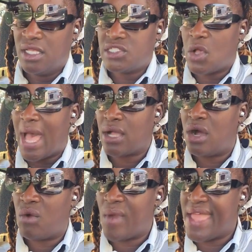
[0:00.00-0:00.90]
So I
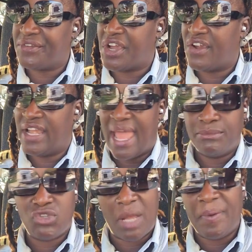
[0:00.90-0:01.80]
go around her and
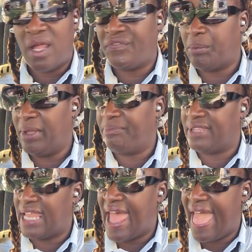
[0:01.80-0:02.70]
I'm dropping off the people
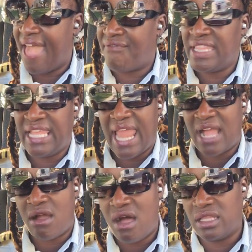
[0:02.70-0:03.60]
that I have, and then
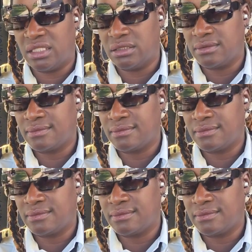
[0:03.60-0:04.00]
I call her.